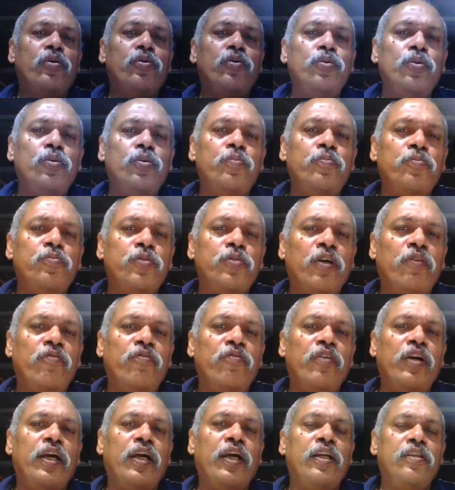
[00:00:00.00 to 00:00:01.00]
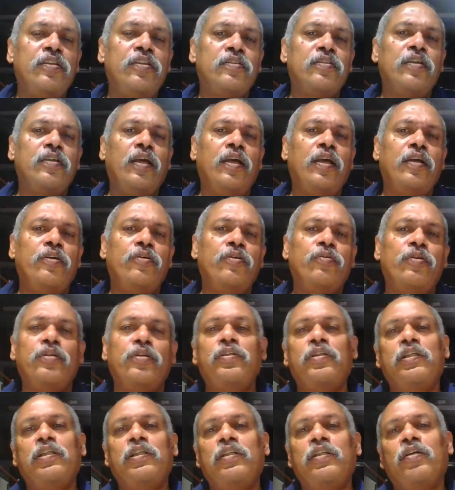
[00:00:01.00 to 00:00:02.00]
room somewhere, say you
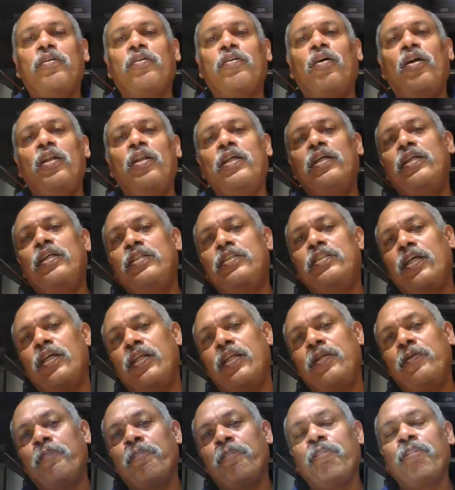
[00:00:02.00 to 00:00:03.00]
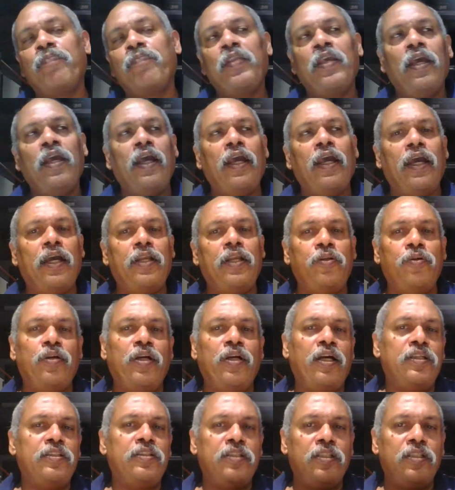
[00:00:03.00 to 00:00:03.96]
were in a college, and you had